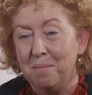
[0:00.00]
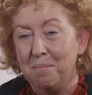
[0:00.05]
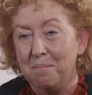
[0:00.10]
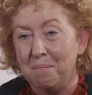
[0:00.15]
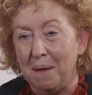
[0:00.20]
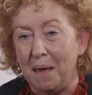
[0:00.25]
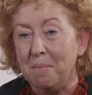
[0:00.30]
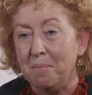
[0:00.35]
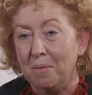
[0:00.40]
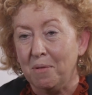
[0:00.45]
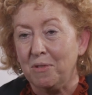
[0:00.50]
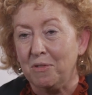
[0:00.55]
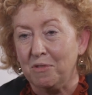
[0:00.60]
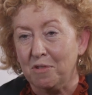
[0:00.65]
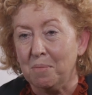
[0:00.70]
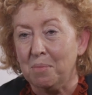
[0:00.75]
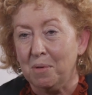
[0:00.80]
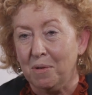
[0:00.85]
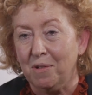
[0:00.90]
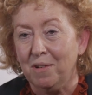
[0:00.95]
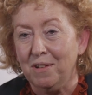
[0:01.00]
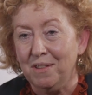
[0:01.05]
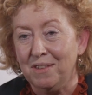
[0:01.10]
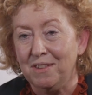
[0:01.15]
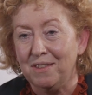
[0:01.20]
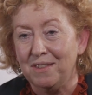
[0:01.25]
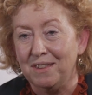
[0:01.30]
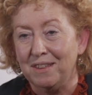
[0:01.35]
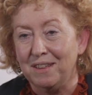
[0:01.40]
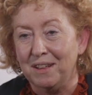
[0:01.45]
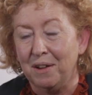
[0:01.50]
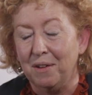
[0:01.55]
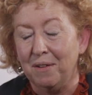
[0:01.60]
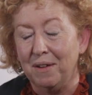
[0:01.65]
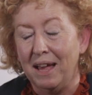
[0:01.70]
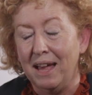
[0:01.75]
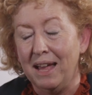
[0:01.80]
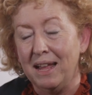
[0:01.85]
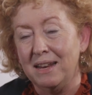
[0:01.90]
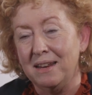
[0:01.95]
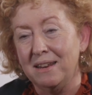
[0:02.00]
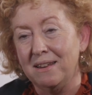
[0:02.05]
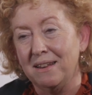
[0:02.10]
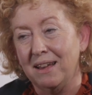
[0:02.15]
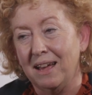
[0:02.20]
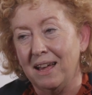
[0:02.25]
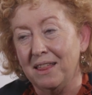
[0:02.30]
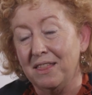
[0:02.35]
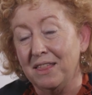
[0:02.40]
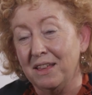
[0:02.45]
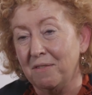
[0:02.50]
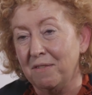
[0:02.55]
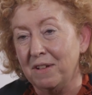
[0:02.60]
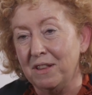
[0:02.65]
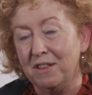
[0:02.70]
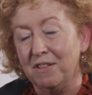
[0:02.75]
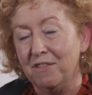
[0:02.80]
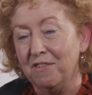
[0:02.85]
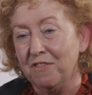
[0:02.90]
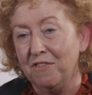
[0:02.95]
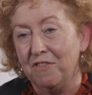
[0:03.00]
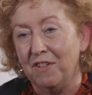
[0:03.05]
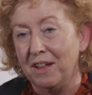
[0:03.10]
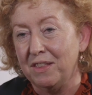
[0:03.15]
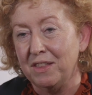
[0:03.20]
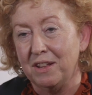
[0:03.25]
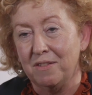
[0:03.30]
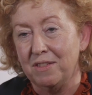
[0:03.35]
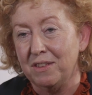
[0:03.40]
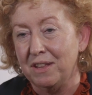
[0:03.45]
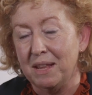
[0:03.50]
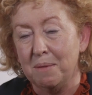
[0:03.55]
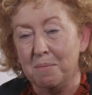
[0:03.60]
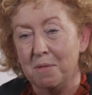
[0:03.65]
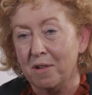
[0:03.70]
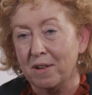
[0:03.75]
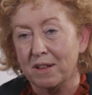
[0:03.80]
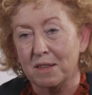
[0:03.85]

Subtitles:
people's reports, and I think we didn't find that it was any more